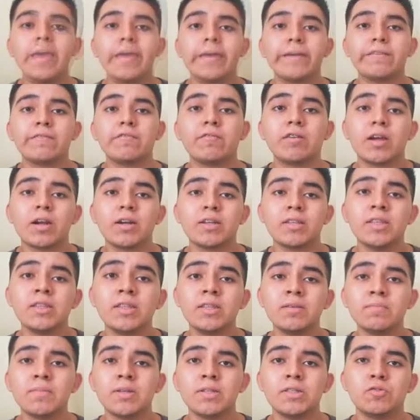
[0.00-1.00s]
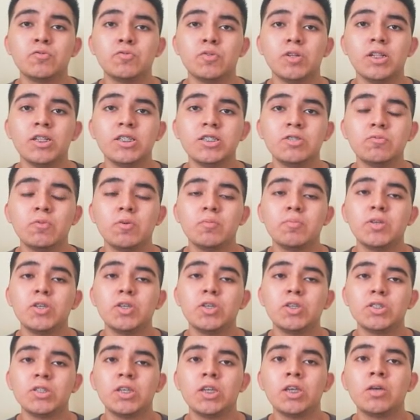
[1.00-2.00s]
Regarding the materials, we'll be
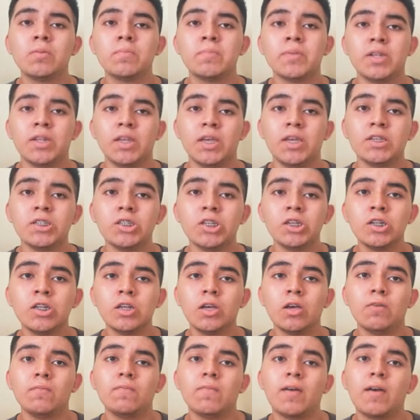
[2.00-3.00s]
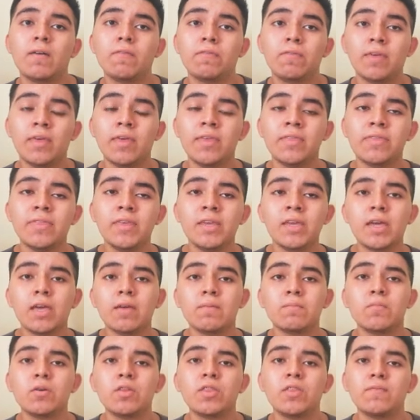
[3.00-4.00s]
using a combination of authentic
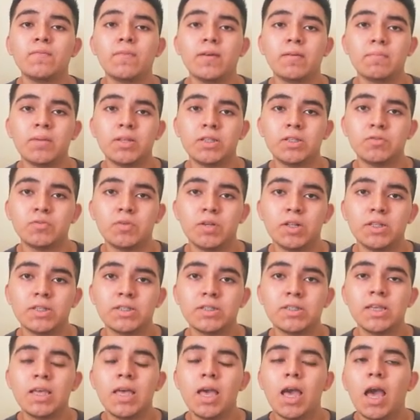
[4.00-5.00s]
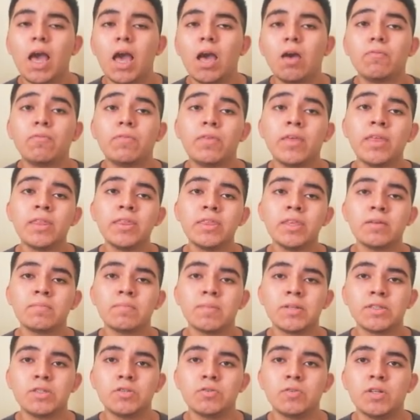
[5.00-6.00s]
and modified materials. Authentic
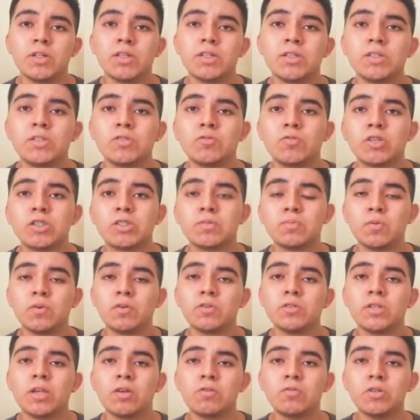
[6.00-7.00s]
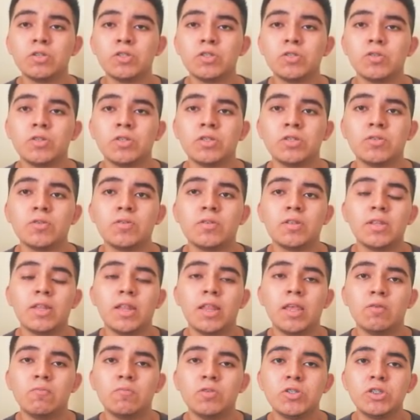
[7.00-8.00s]
materials to expose our students to the
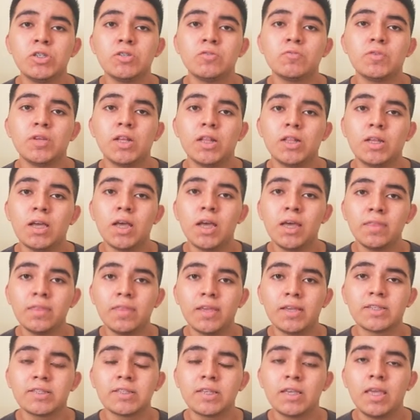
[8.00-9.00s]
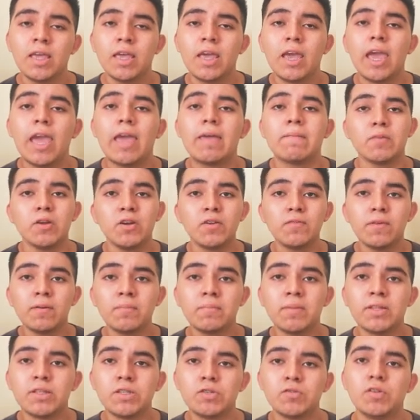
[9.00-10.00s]
language in real context, and modified
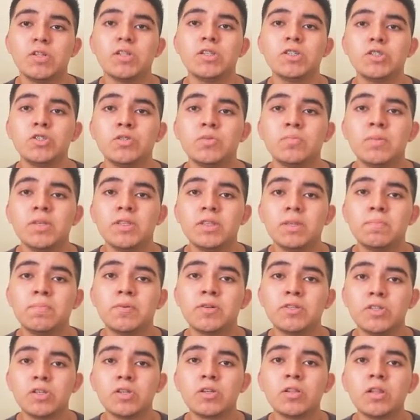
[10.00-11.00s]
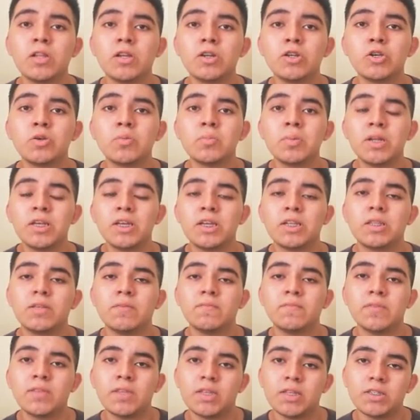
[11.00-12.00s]
materials to meet the particular
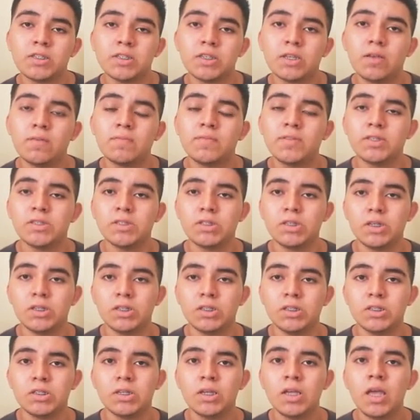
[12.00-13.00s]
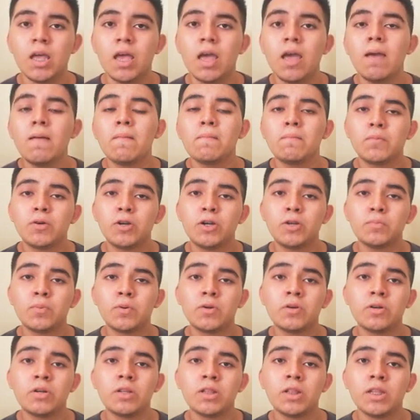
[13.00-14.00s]
communicative needs of the students. More
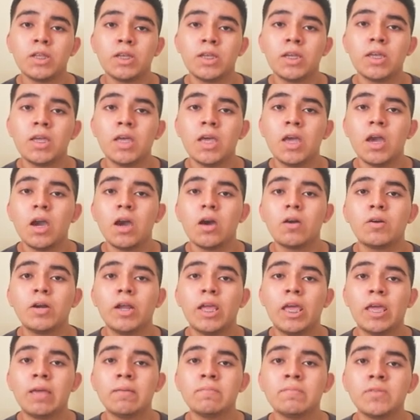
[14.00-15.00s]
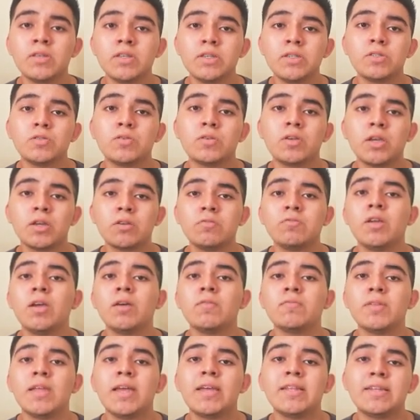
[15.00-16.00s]
importantly, our aim is to carry
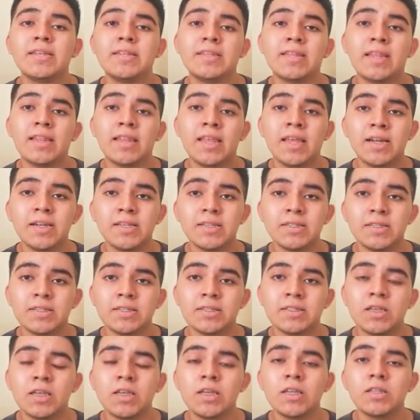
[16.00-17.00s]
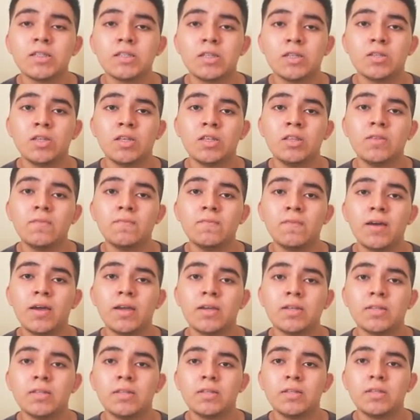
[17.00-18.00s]
out an analysis to
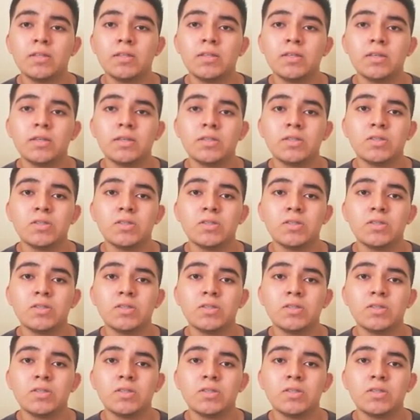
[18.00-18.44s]
identify the